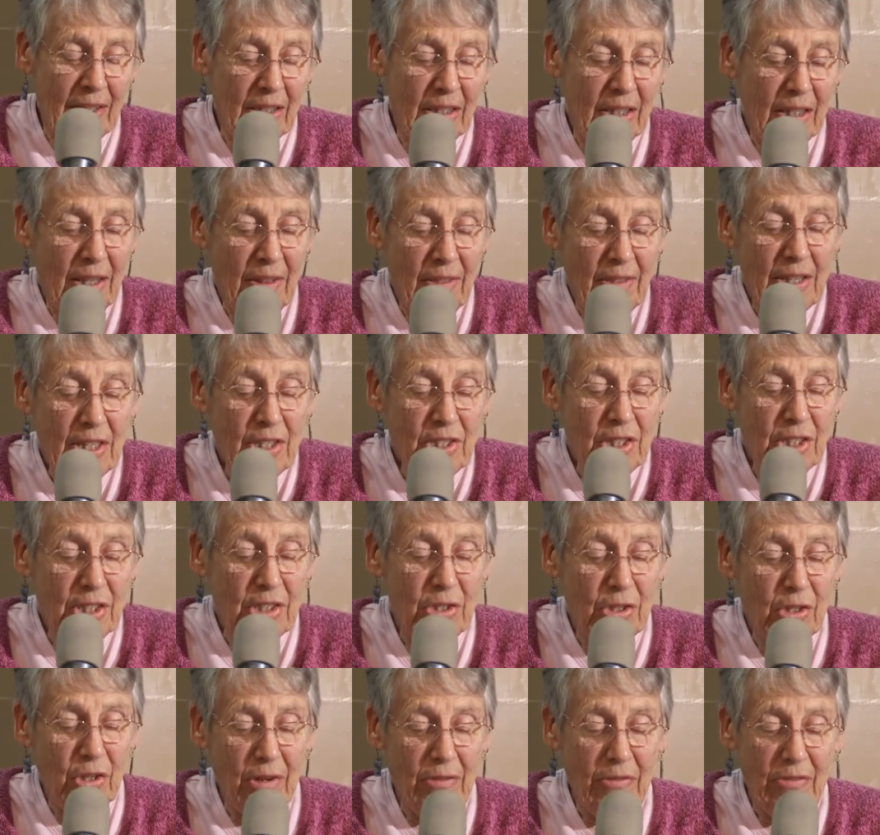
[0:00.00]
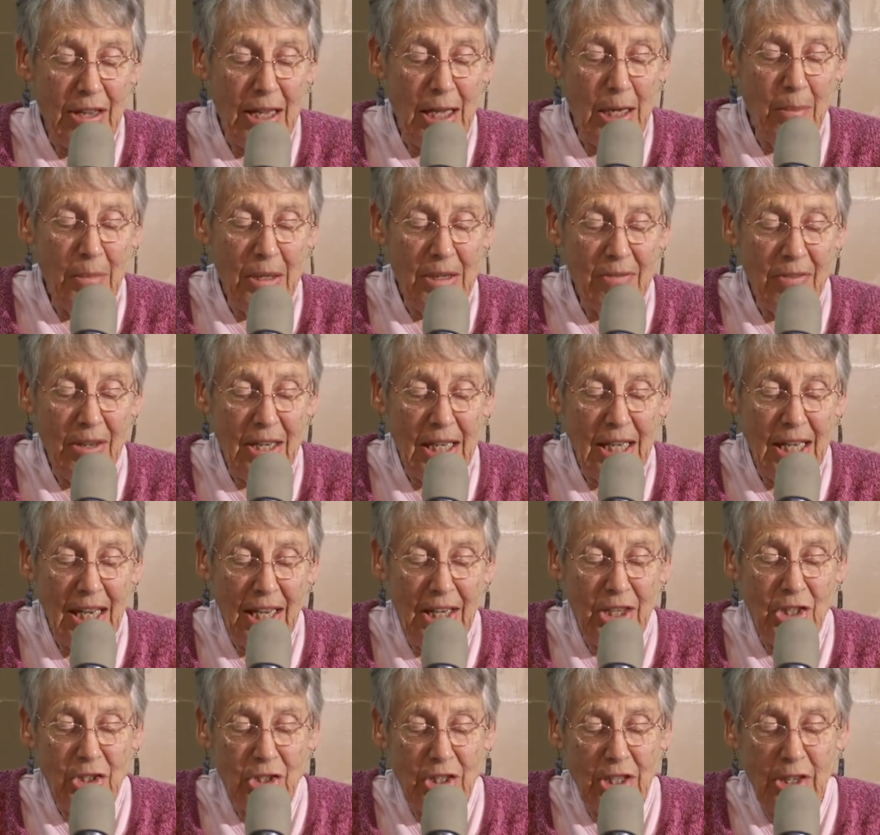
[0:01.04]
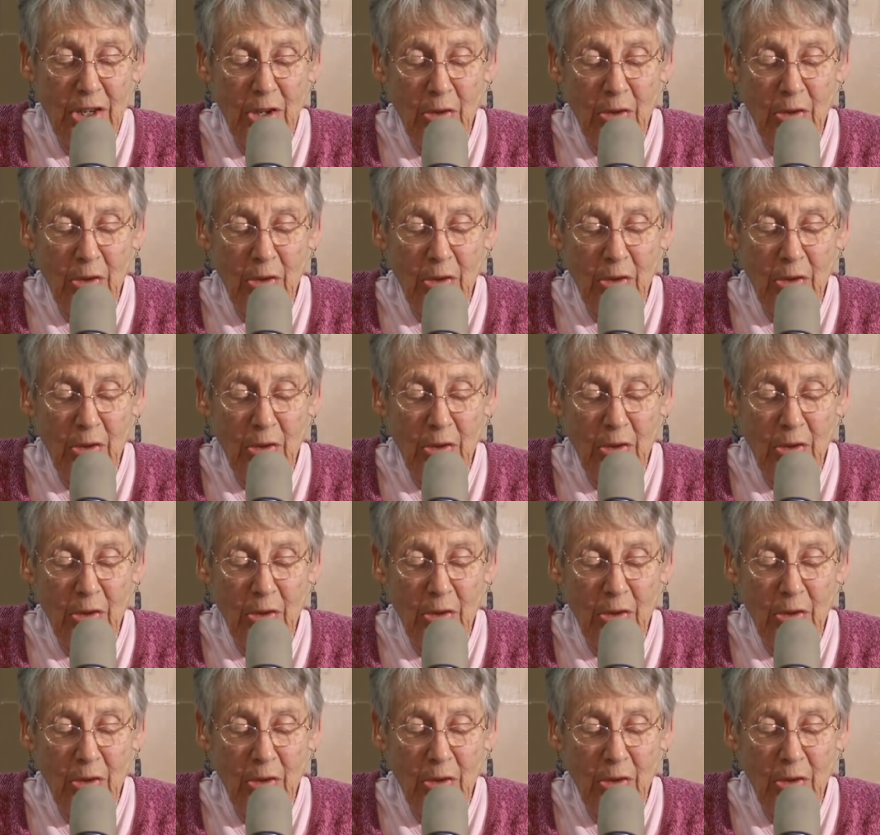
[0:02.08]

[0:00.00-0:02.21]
this is our family vacation